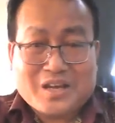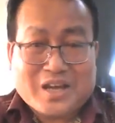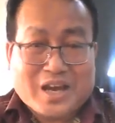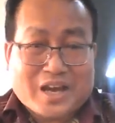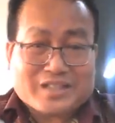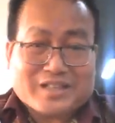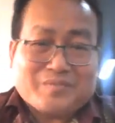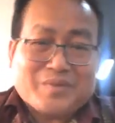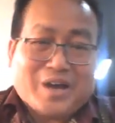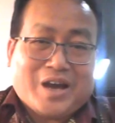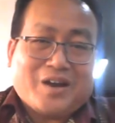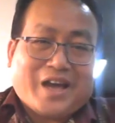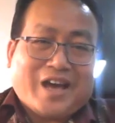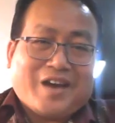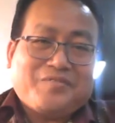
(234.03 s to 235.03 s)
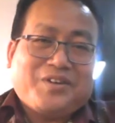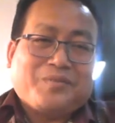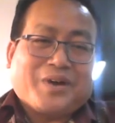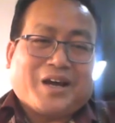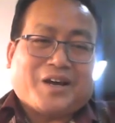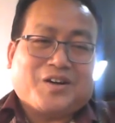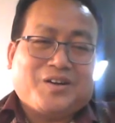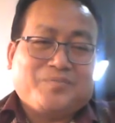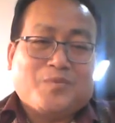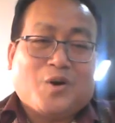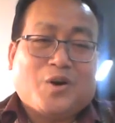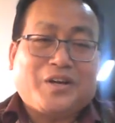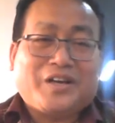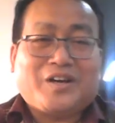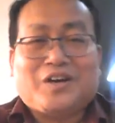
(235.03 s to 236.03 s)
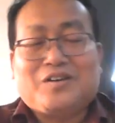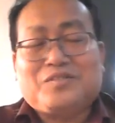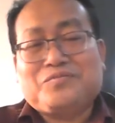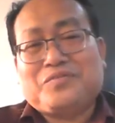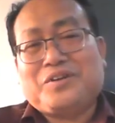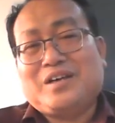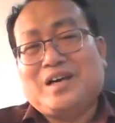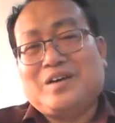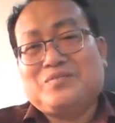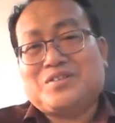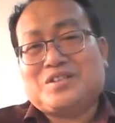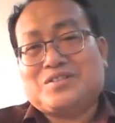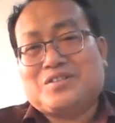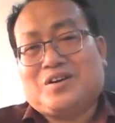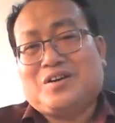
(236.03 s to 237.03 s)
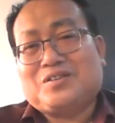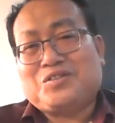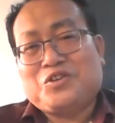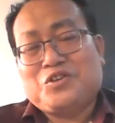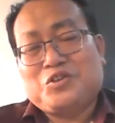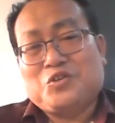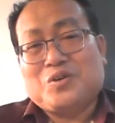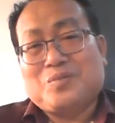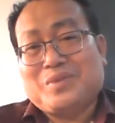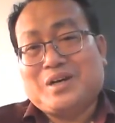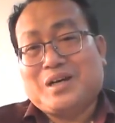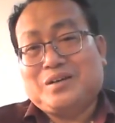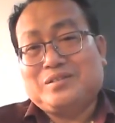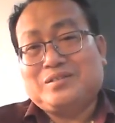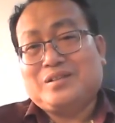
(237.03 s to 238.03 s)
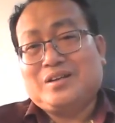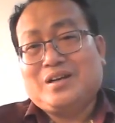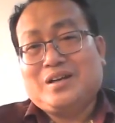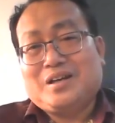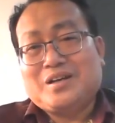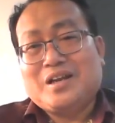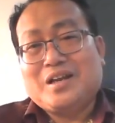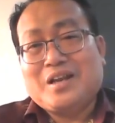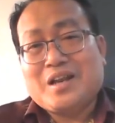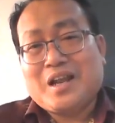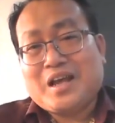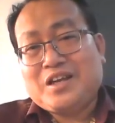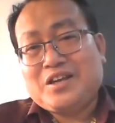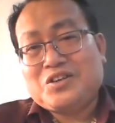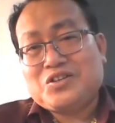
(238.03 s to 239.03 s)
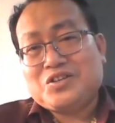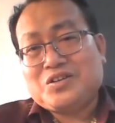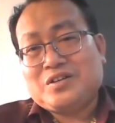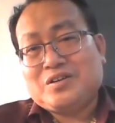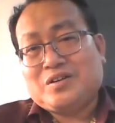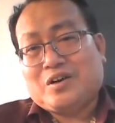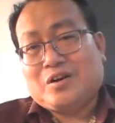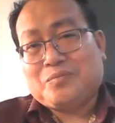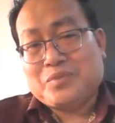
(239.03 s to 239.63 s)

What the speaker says: as I'm having my morning coffee, I've just talked to you about the nature of